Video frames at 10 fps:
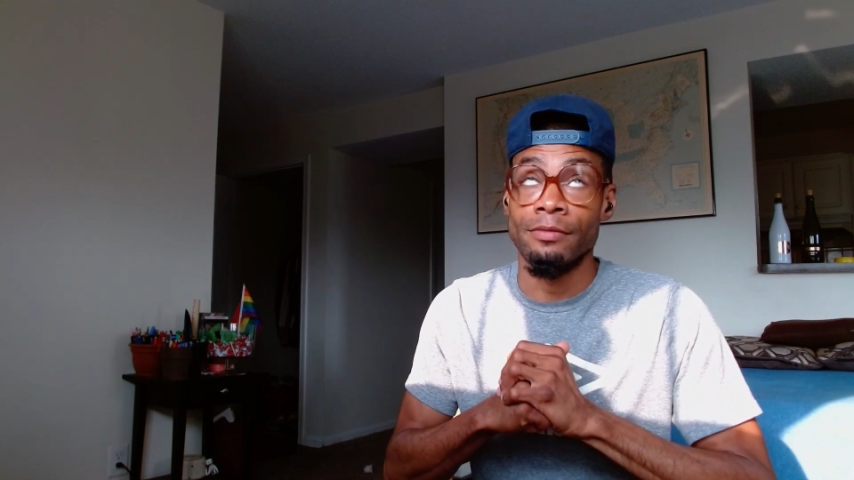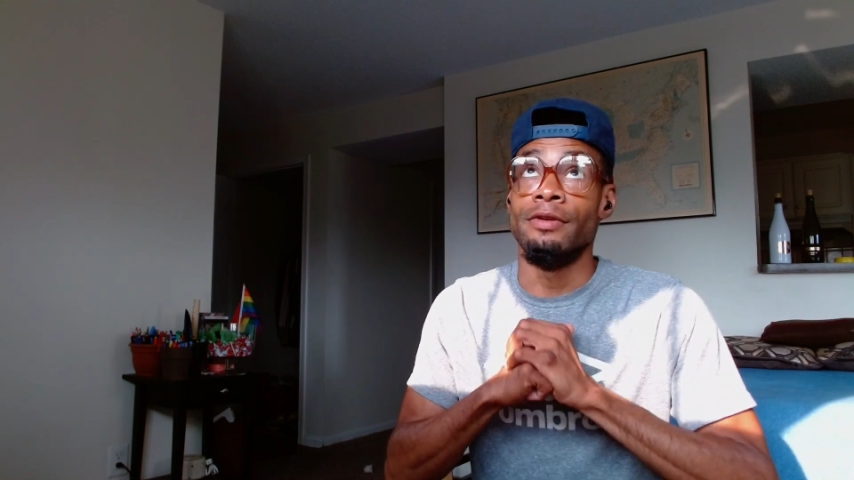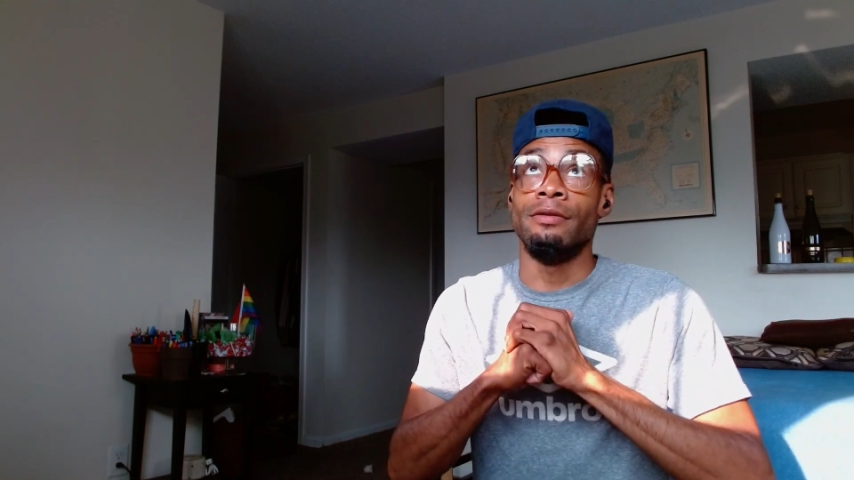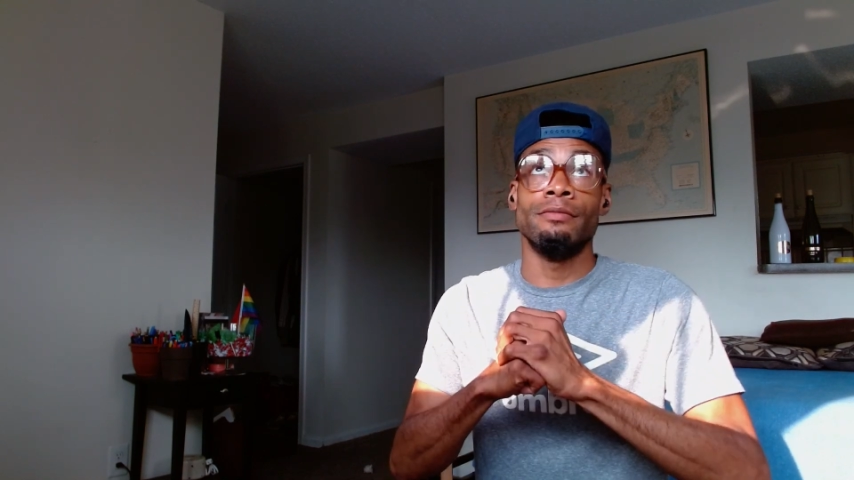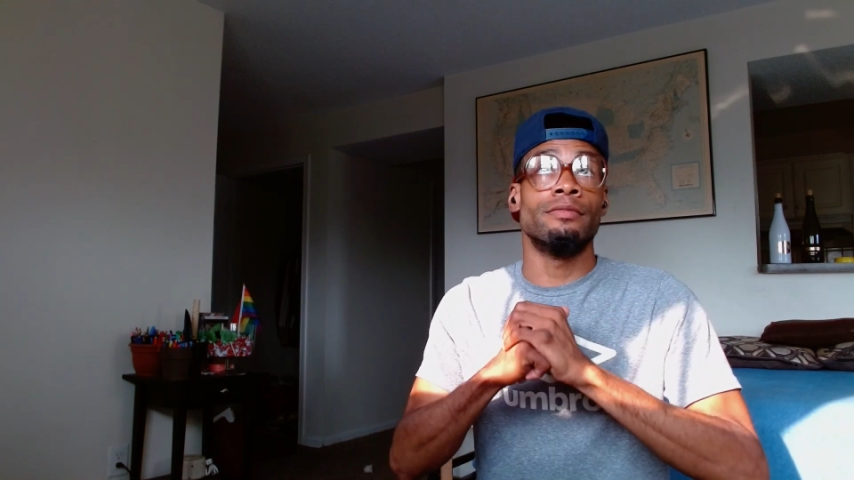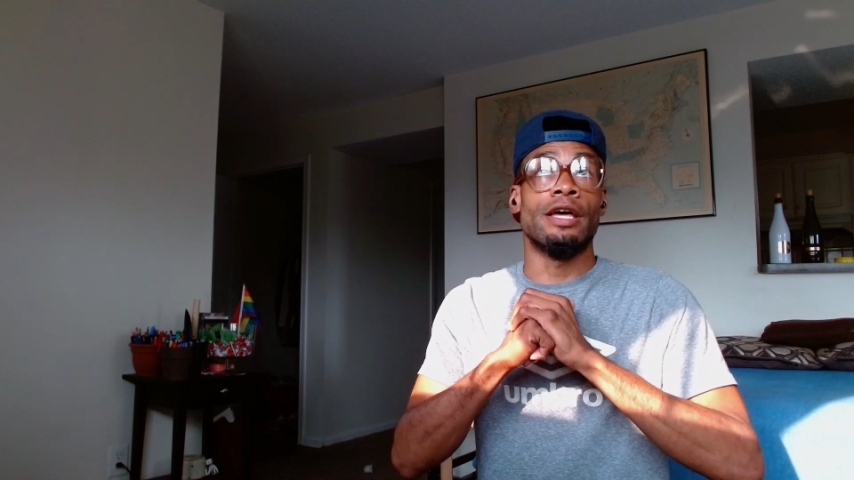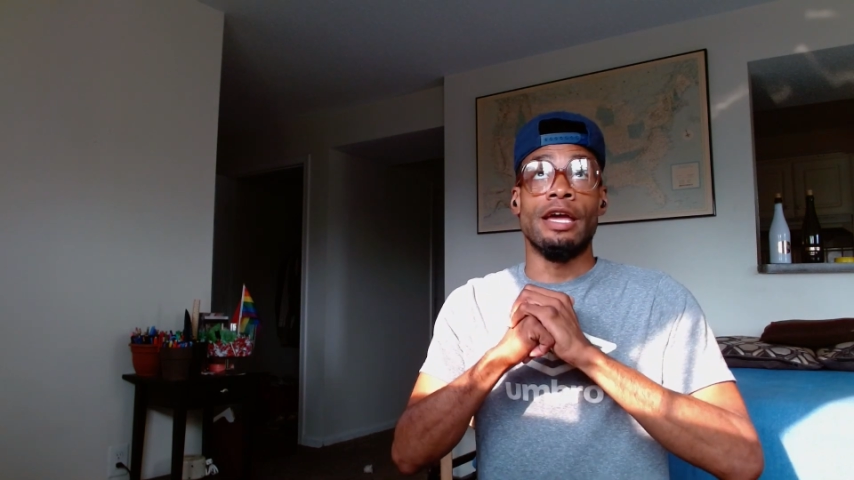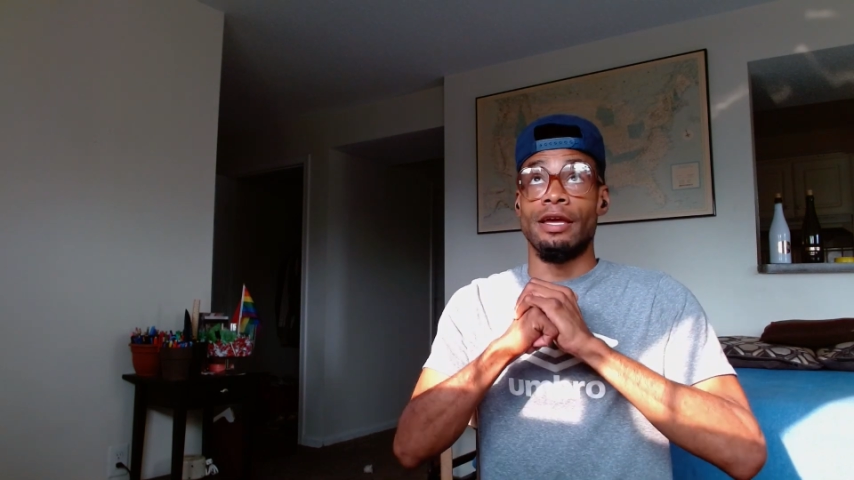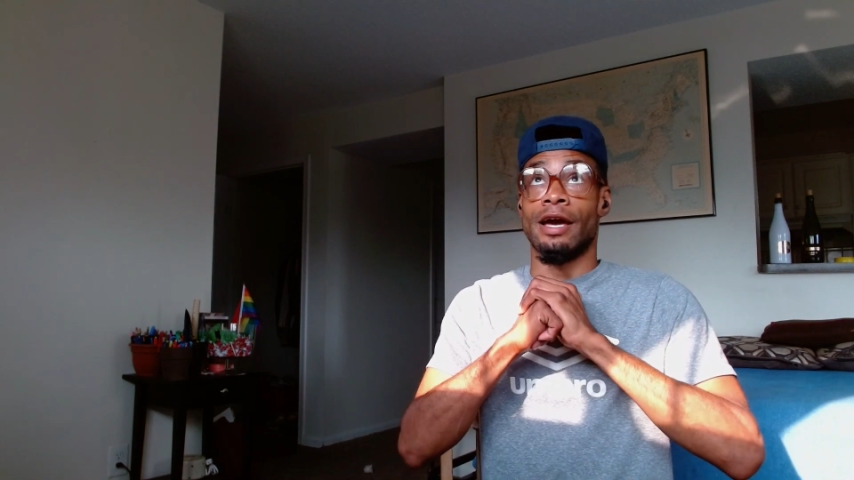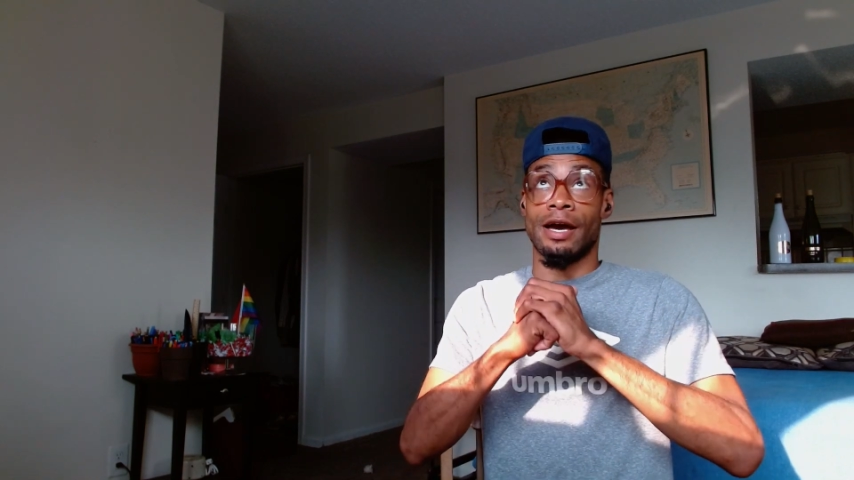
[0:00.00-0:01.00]
Thank
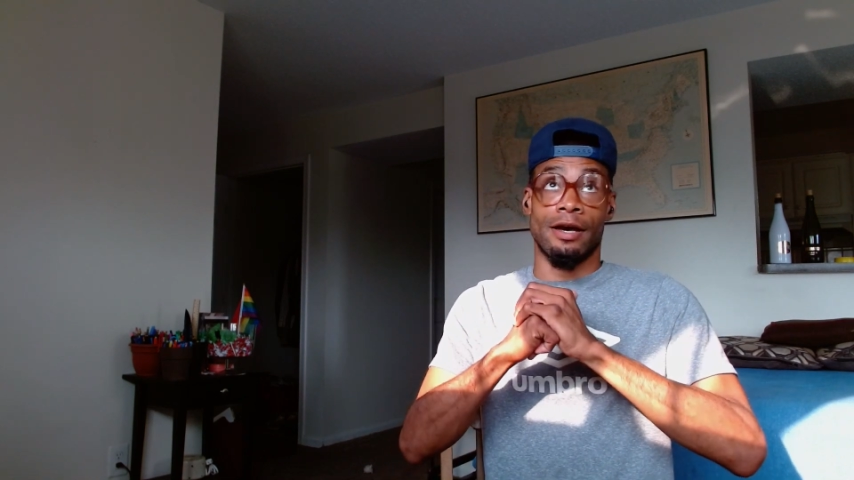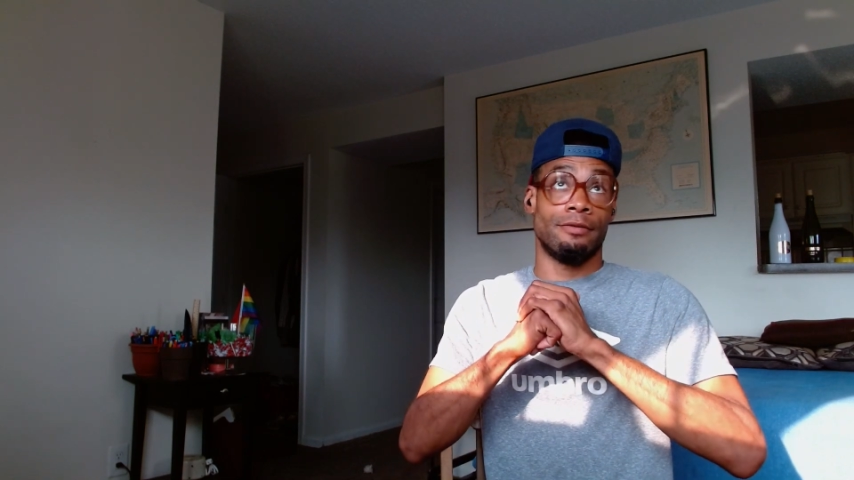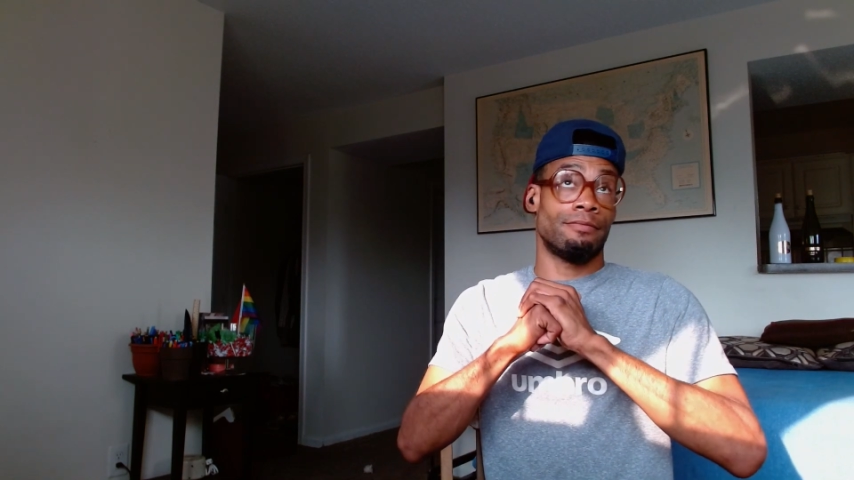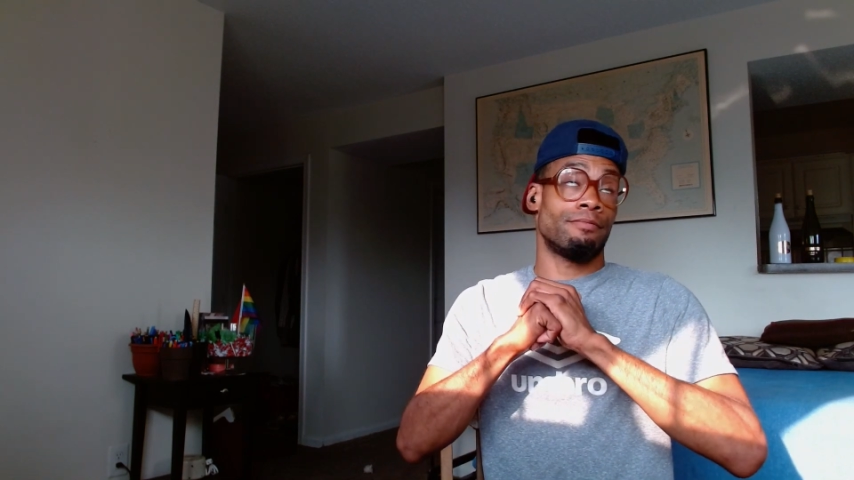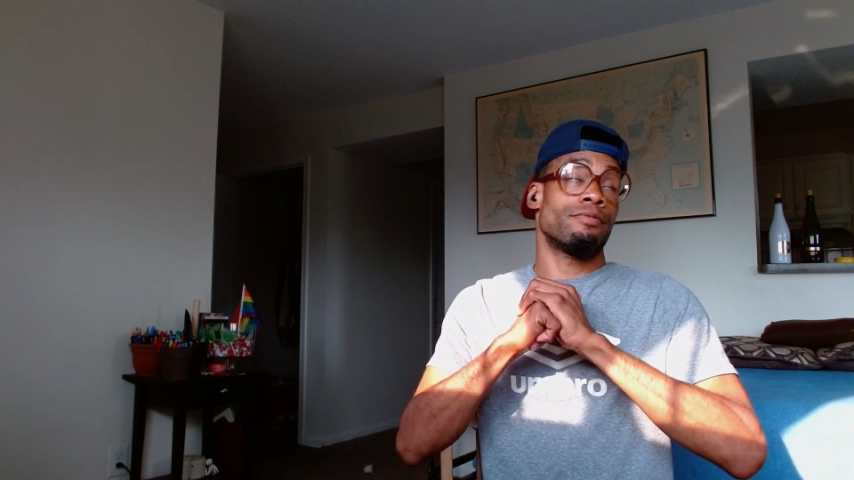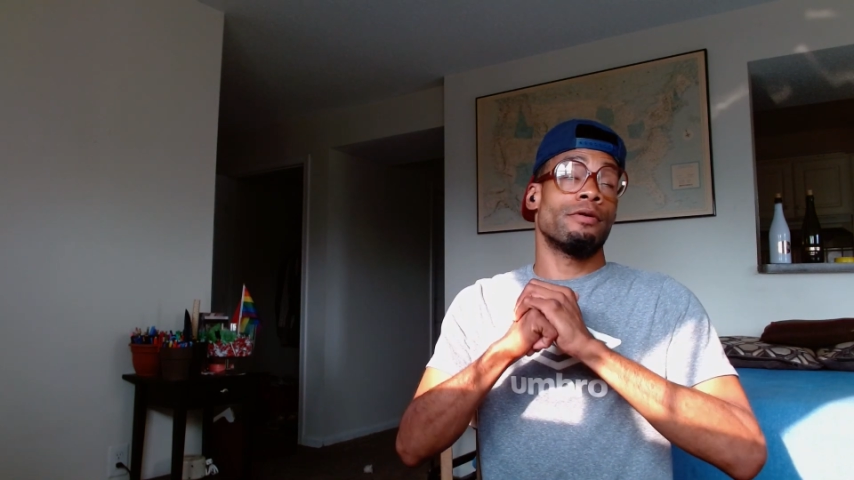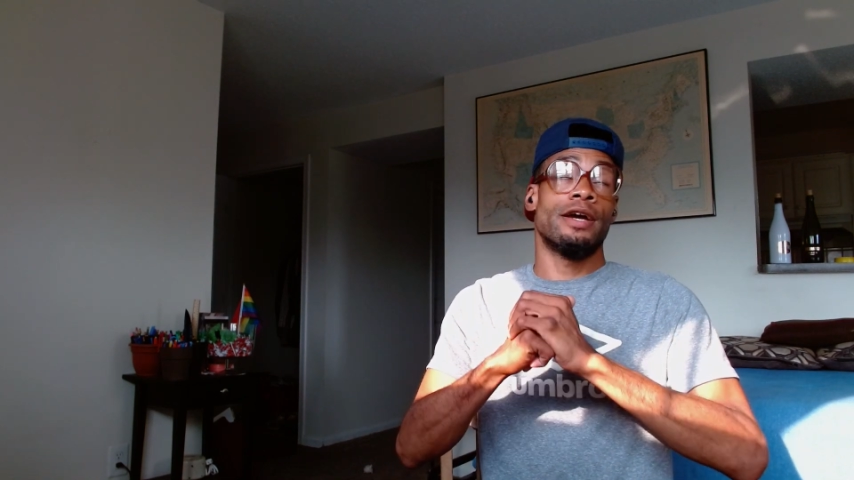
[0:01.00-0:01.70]
God. Praise